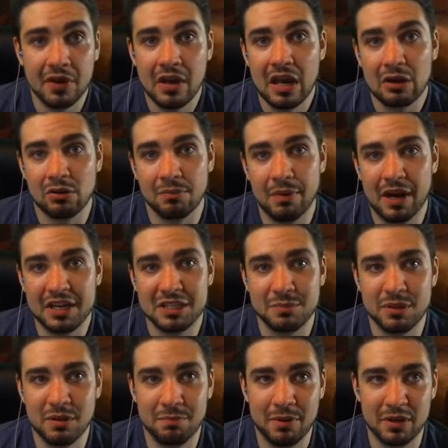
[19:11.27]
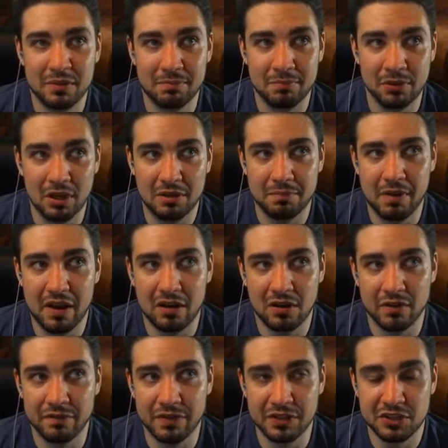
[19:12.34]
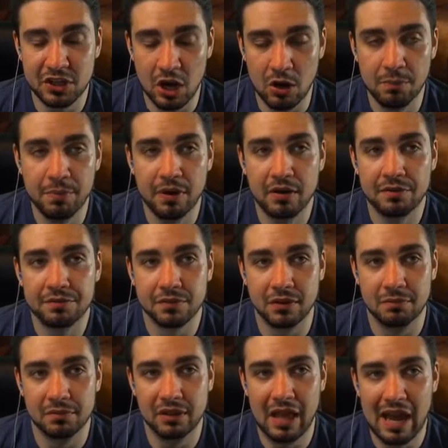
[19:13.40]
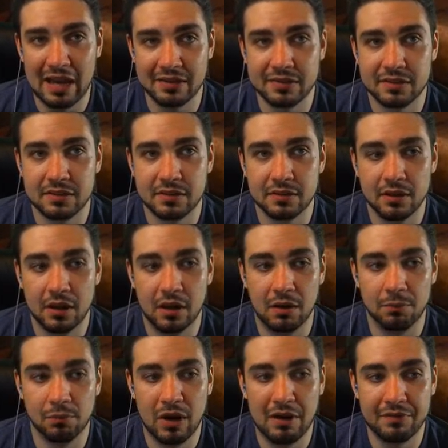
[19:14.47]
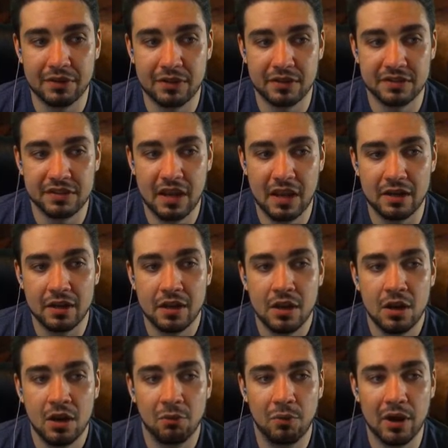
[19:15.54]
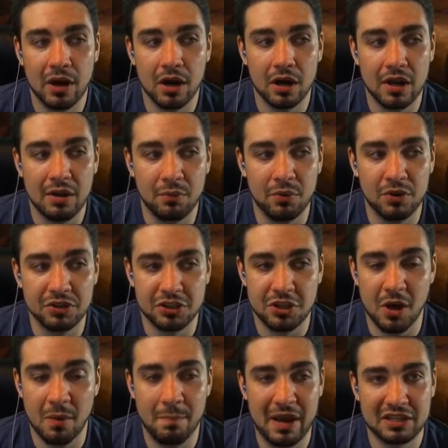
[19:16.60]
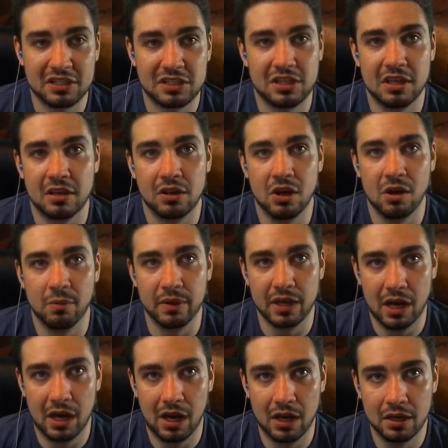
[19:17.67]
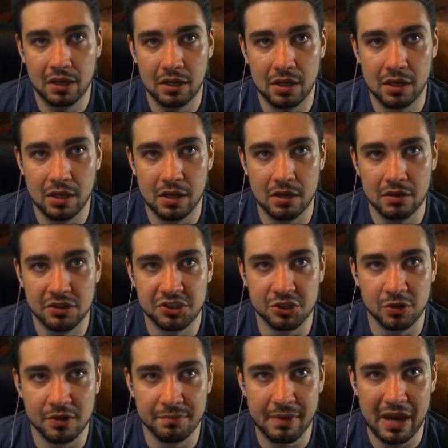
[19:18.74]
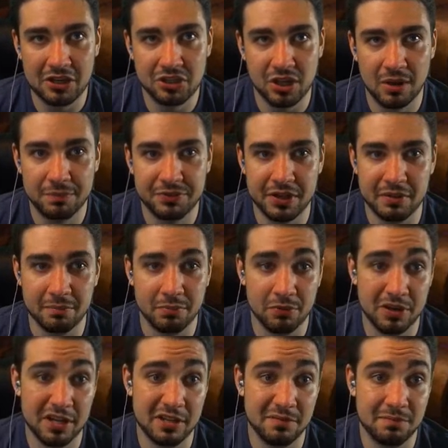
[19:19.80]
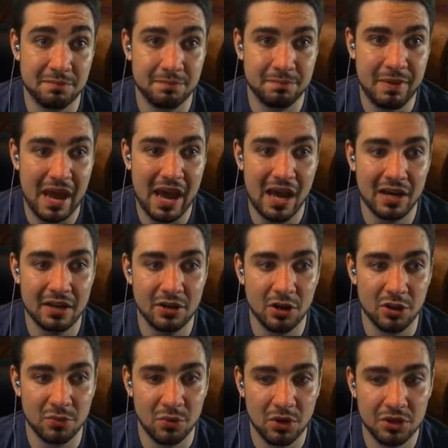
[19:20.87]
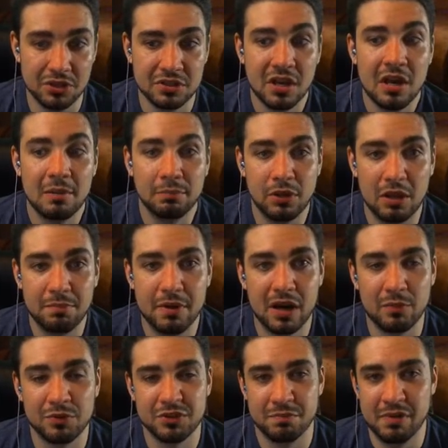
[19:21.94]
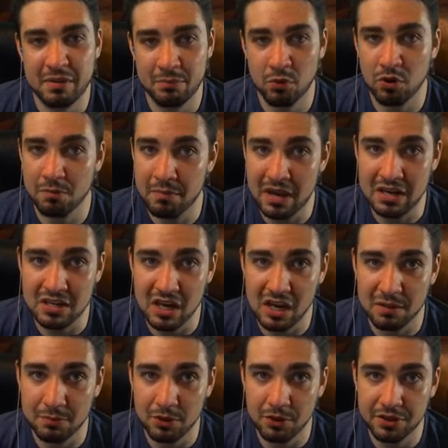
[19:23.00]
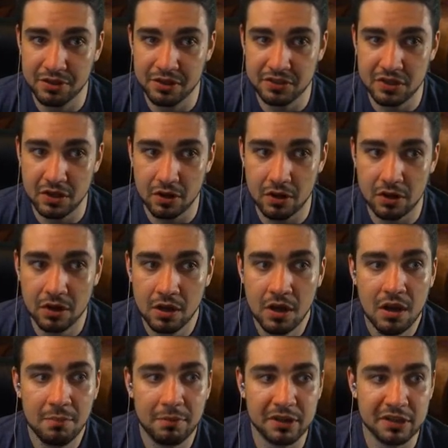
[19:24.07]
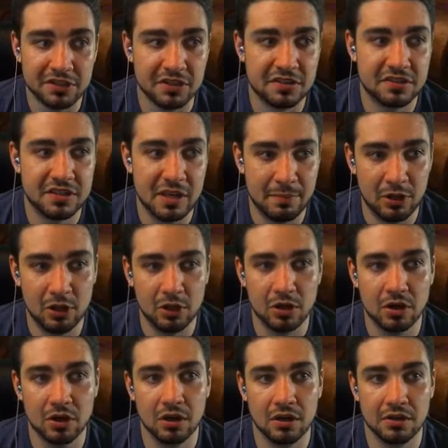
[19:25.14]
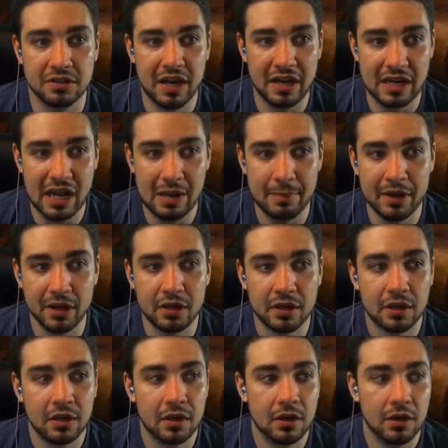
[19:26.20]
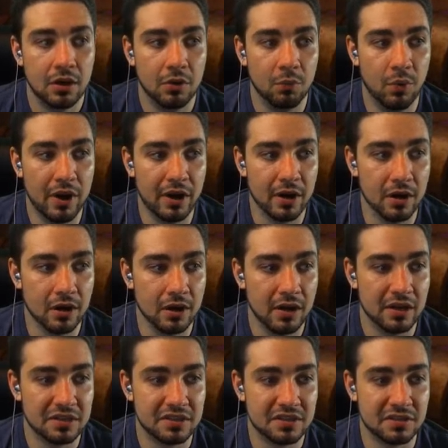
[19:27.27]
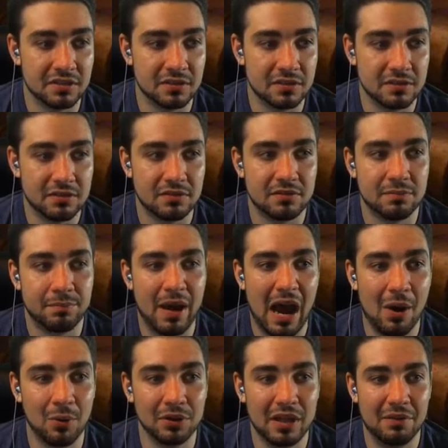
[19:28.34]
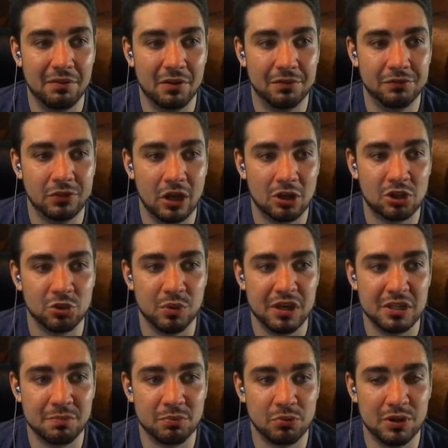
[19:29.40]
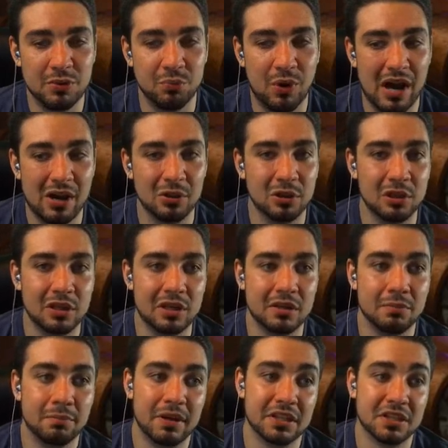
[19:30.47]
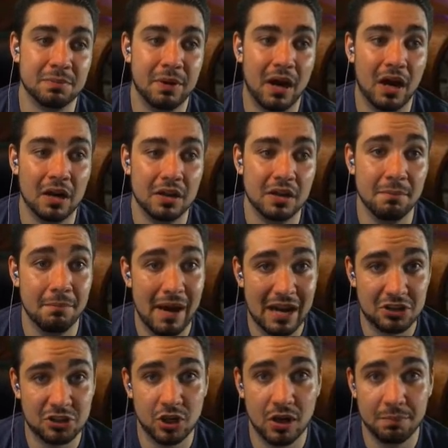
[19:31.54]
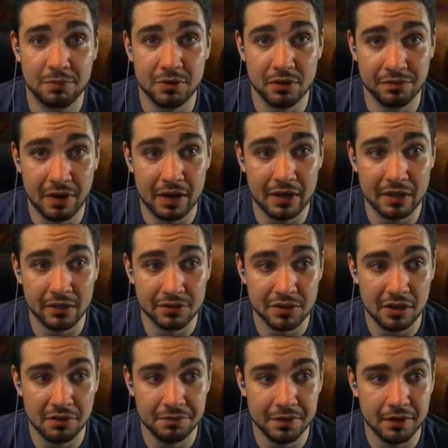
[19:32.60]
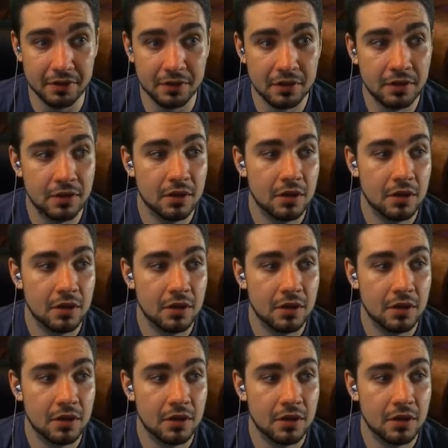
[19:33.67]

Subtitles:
It reminds me a bit of Blood Baron of Vizkopa from last Ravnica set, where it was the best thing going on in certain matchups and pretty bad in other ones. Blood Baron was a bit more main deckable than this card, but it's a similar dynamic where its power level fluctuates pretty wildly based upon the matchup you're finding yourself in.